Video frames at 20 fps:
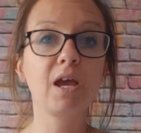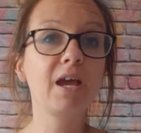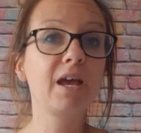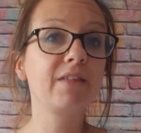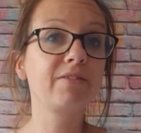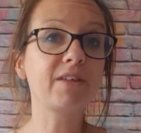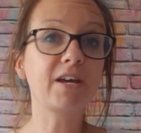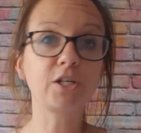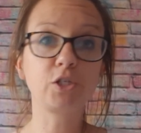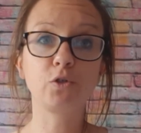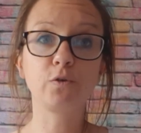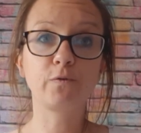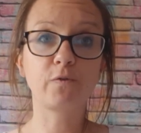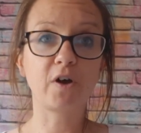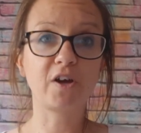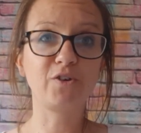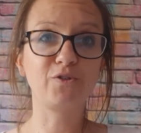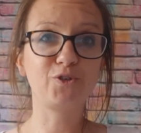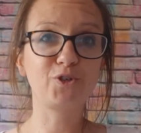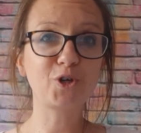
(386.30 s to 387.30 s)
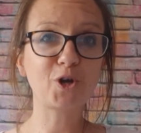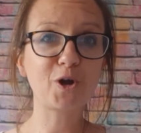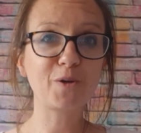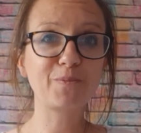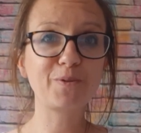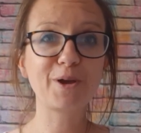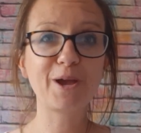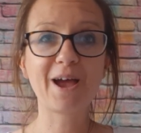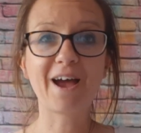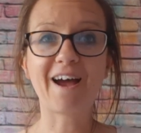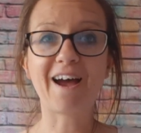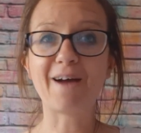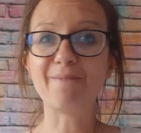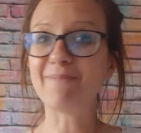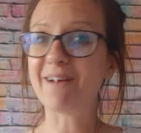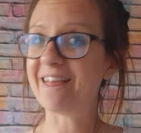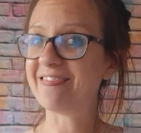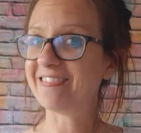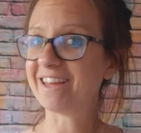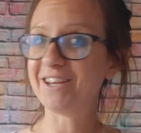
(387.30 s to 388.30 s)
That's your final job,
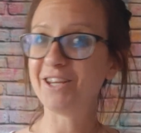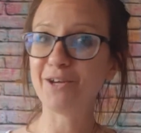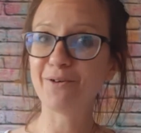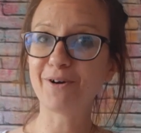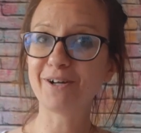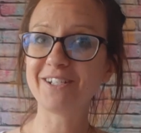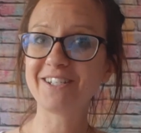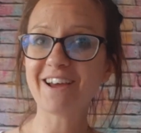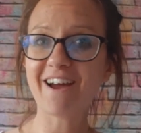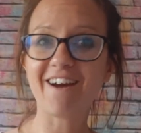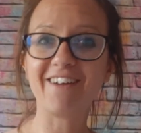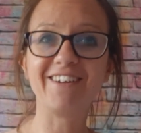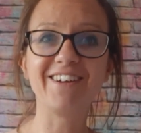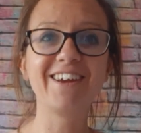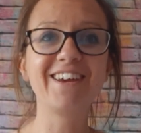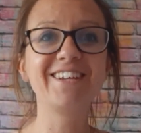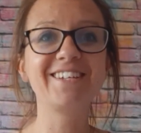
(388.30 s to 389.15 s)
and then you are done.